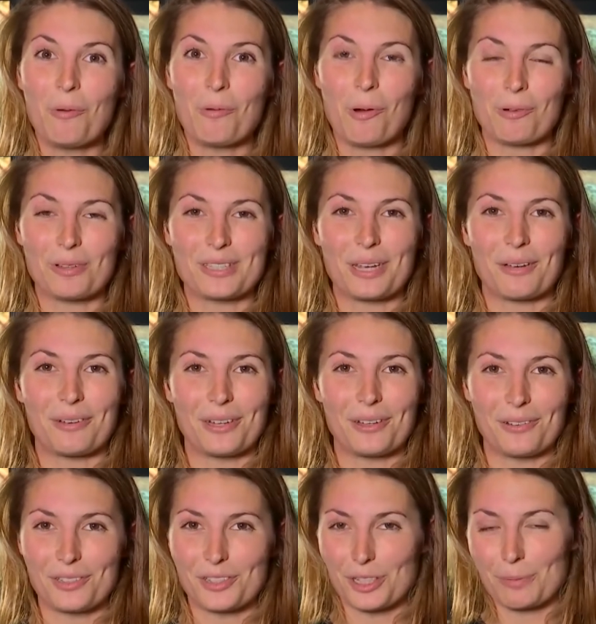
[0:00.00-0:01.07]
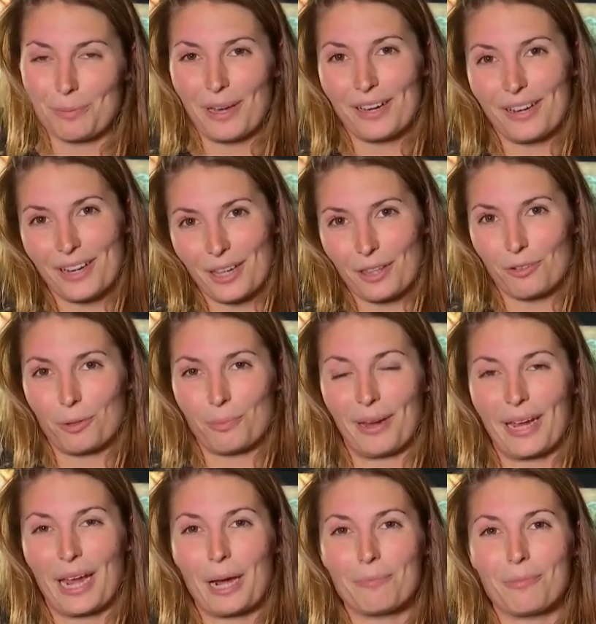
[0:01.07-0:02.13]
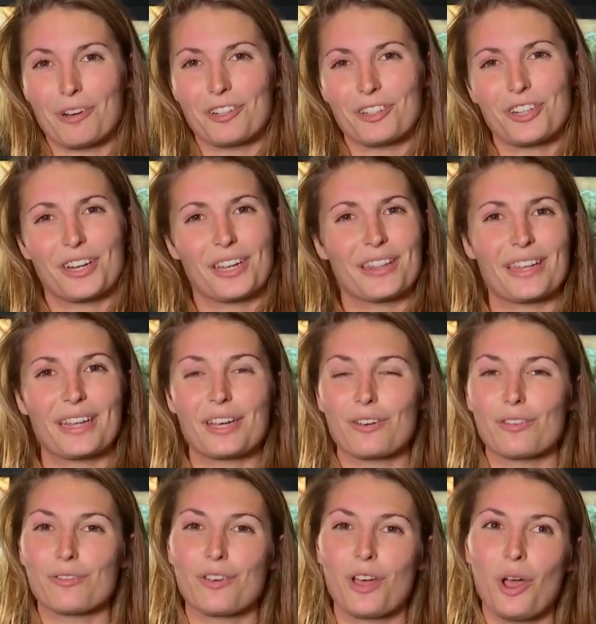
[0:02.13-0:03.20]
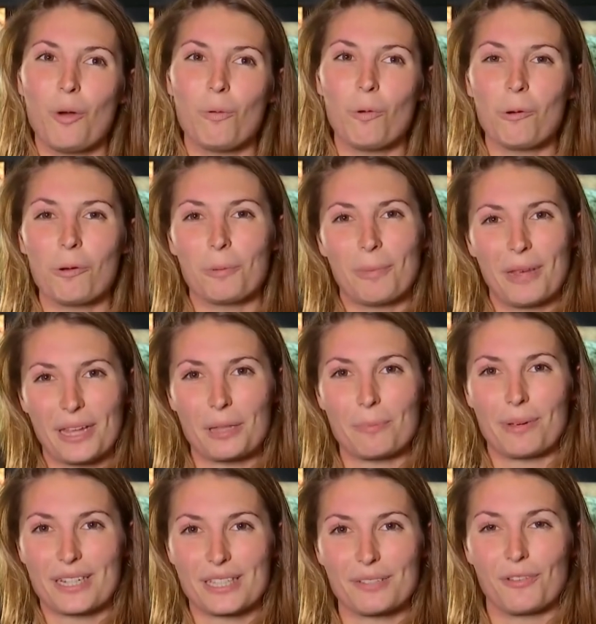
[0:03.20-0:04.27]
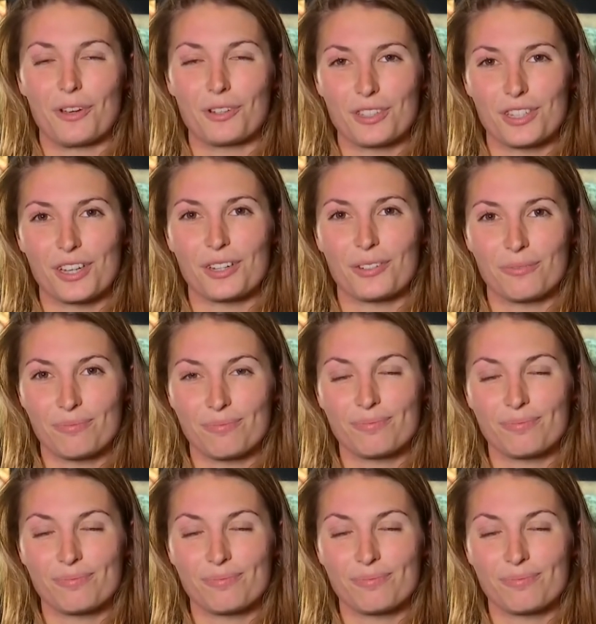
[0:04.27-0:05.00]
what was going on just by looking through my camera and trying to think of what would make the best photo.